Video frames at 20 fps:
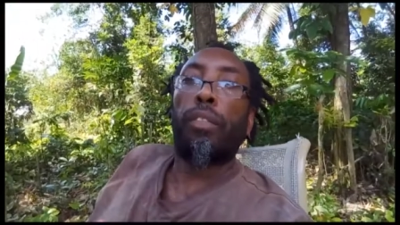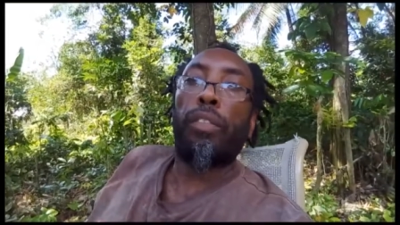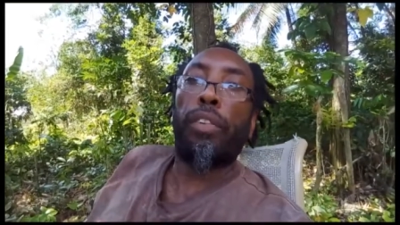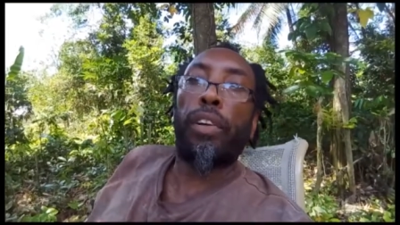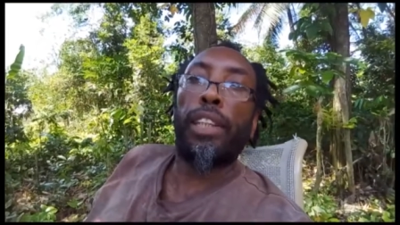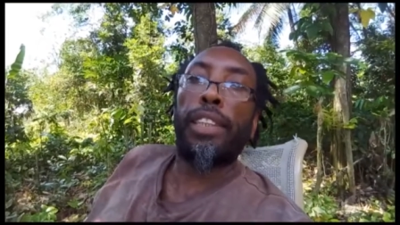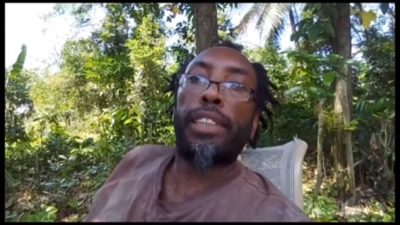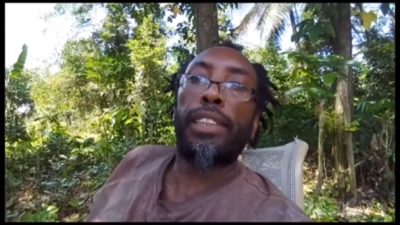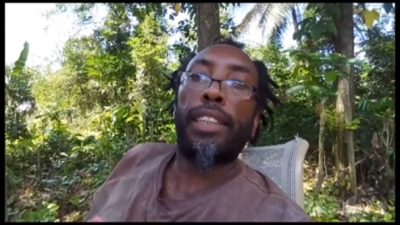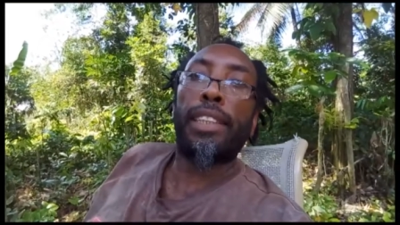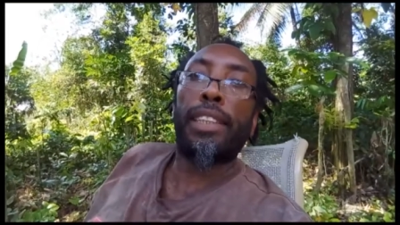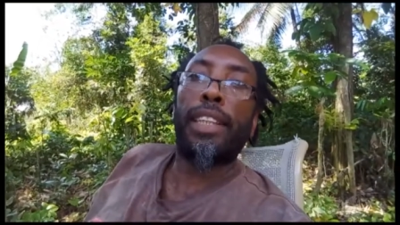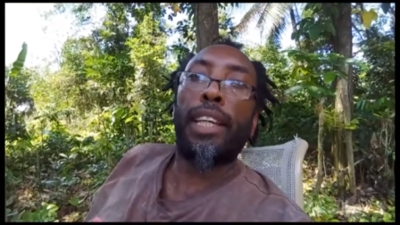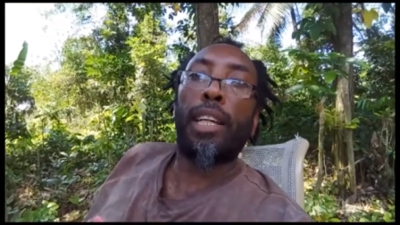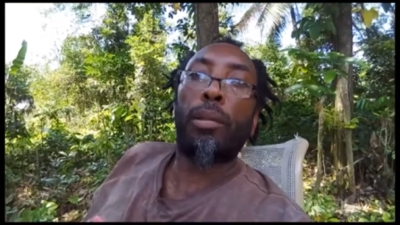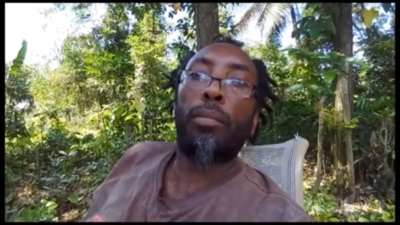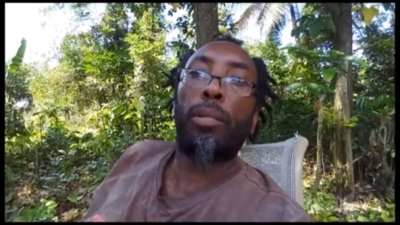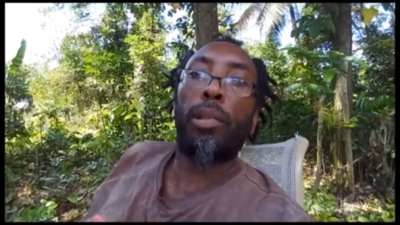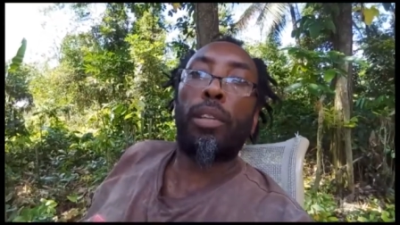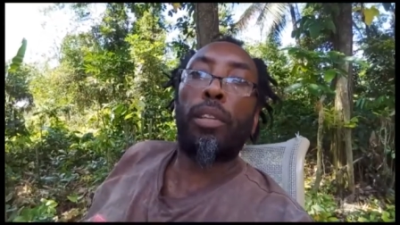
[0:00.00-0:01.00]

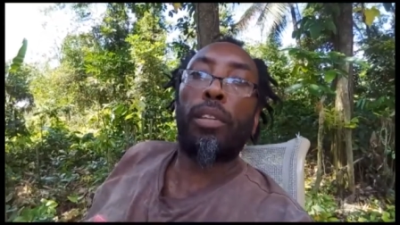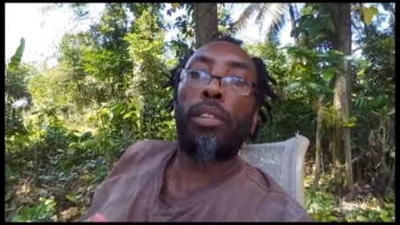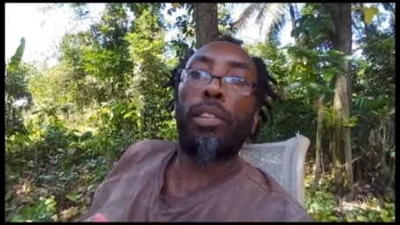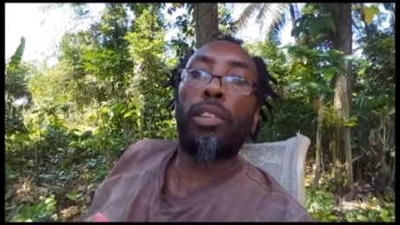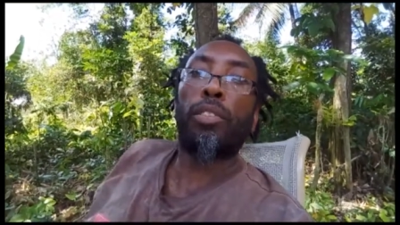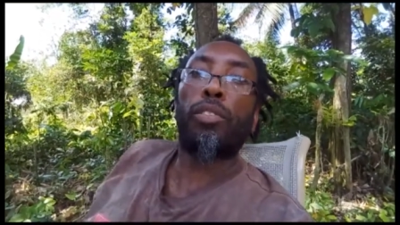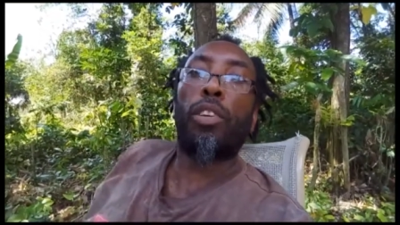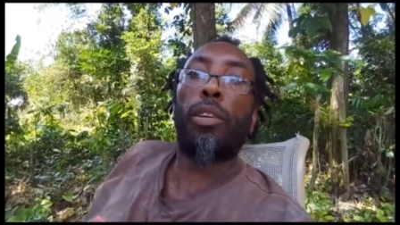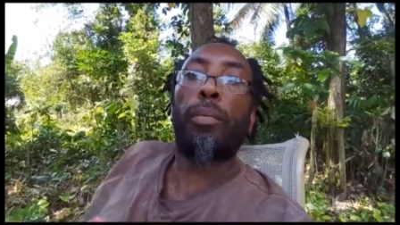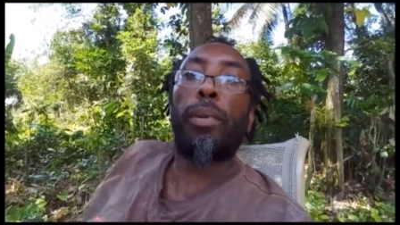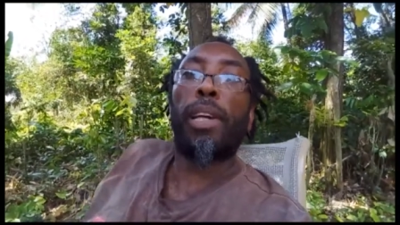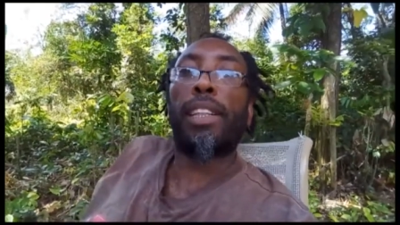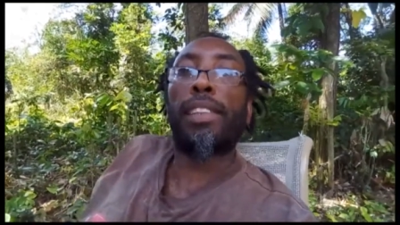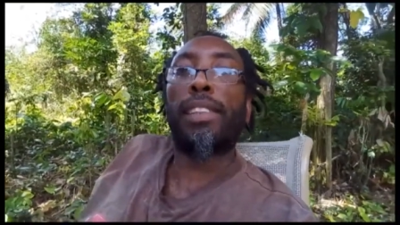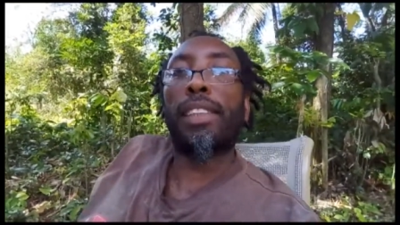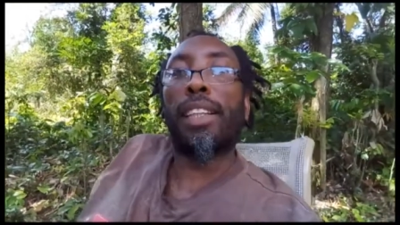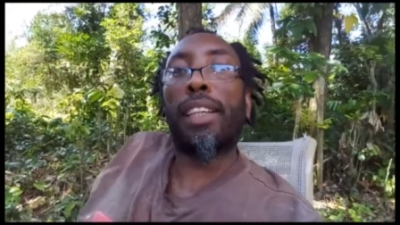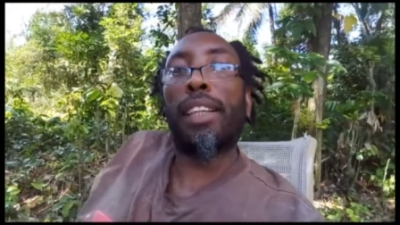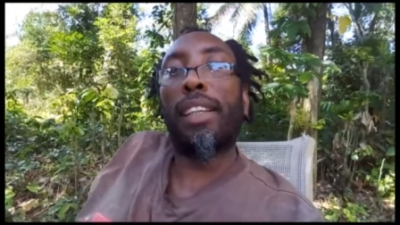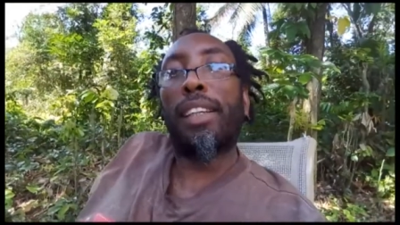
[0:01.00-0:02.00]
vegetable so what may i
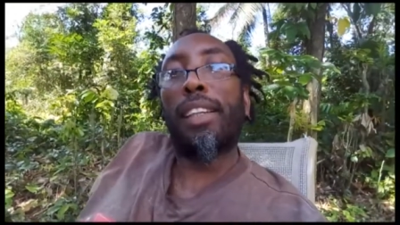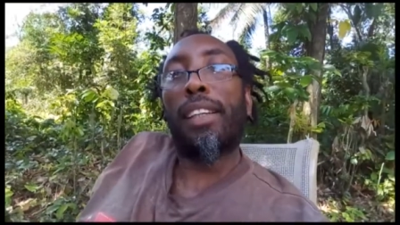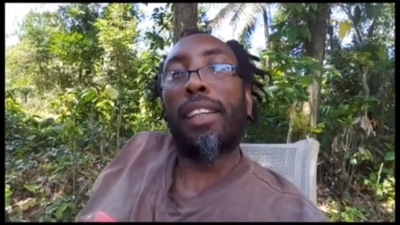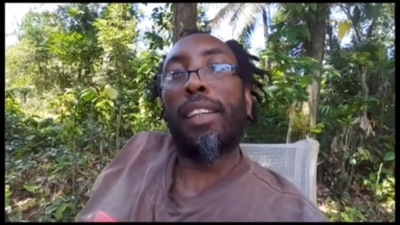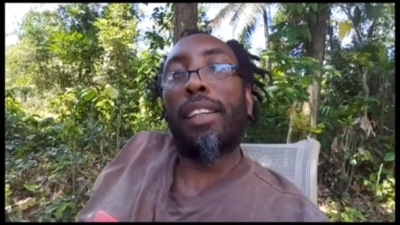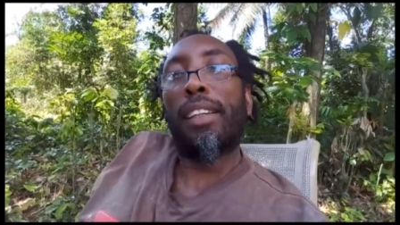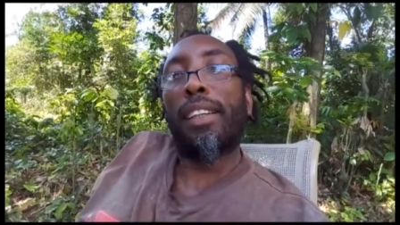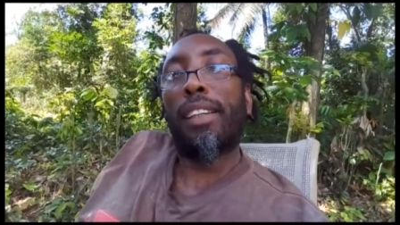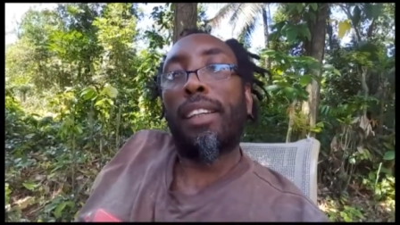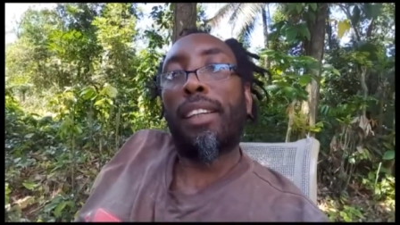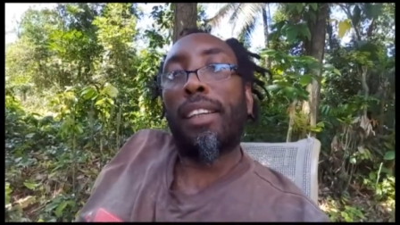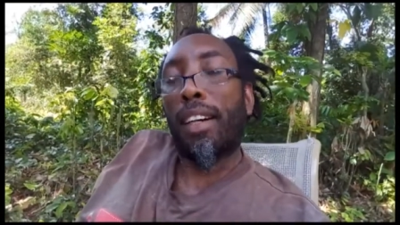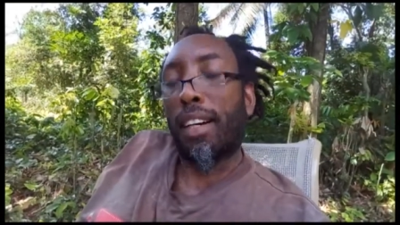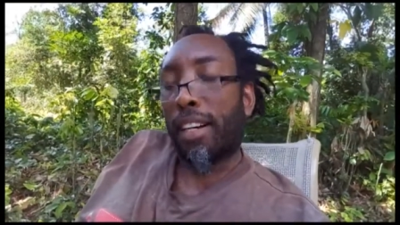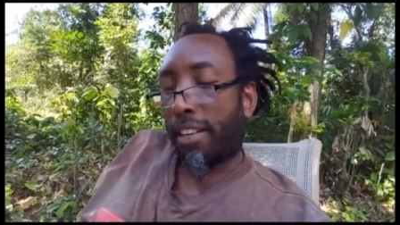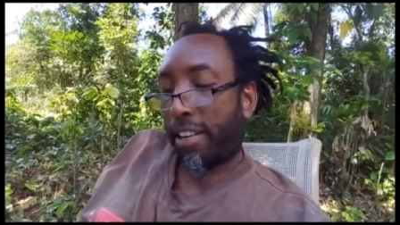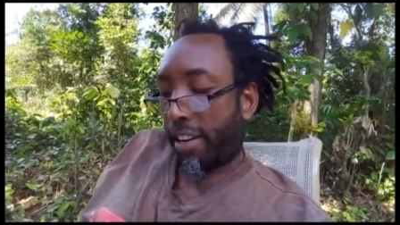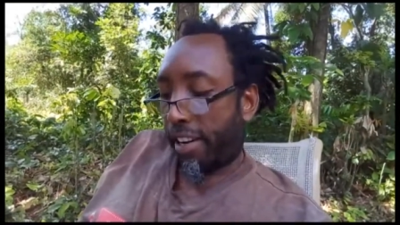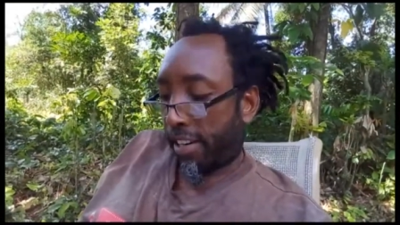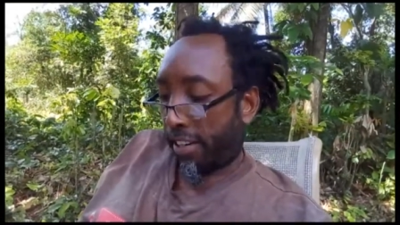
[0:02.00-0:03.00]
say
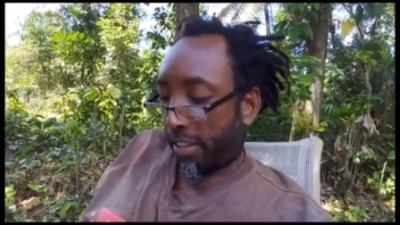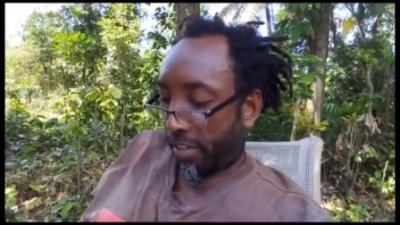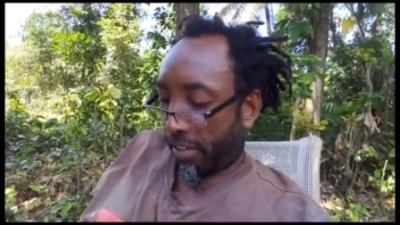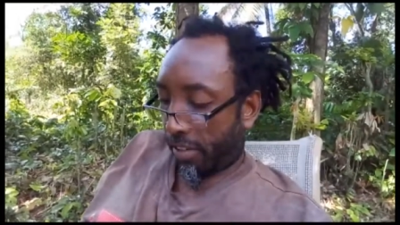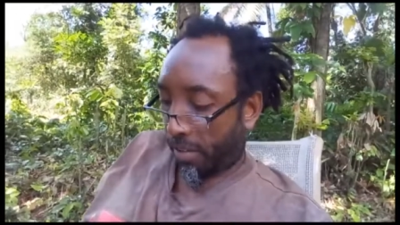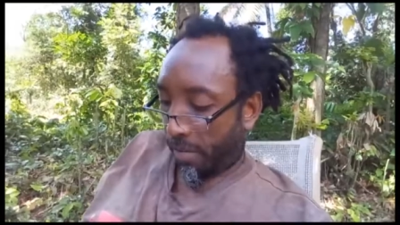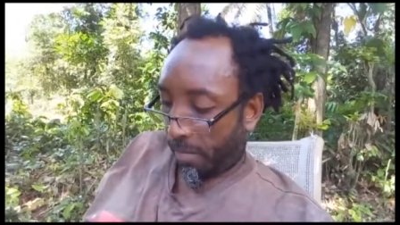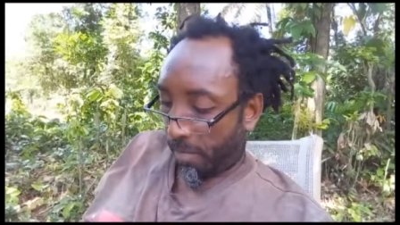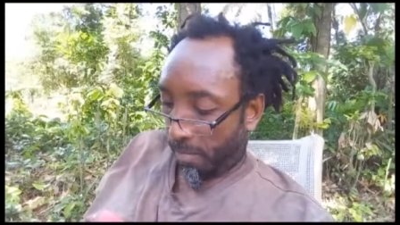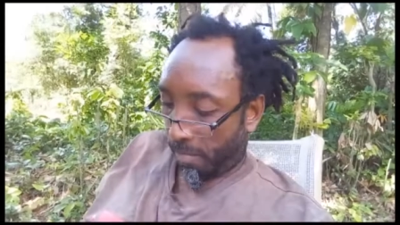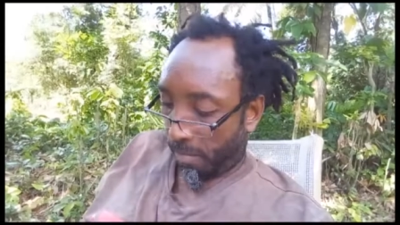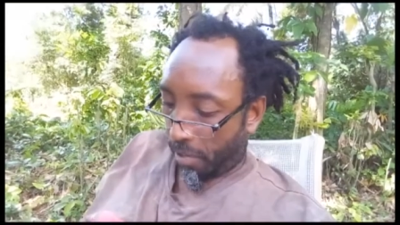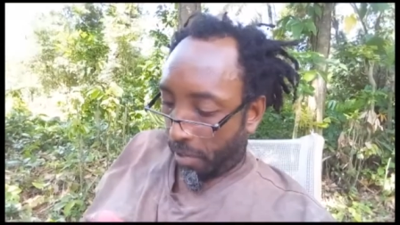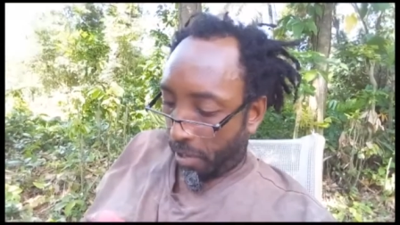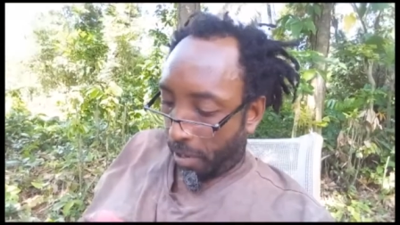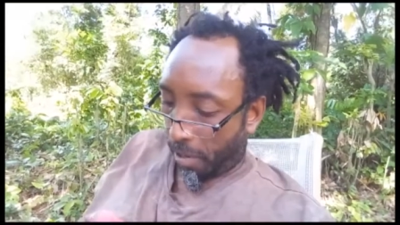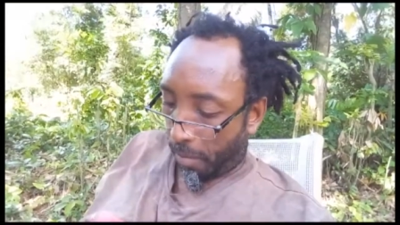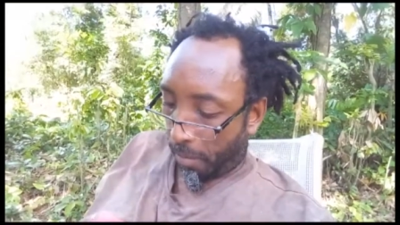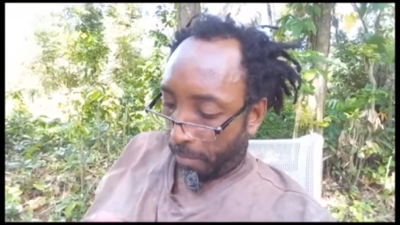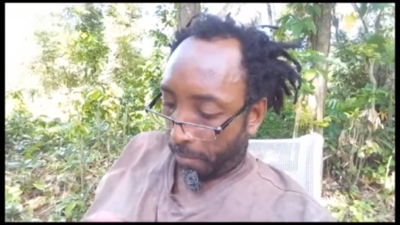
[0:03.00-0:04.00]
all right
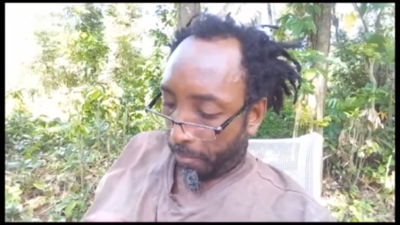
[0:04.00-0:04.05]
yeah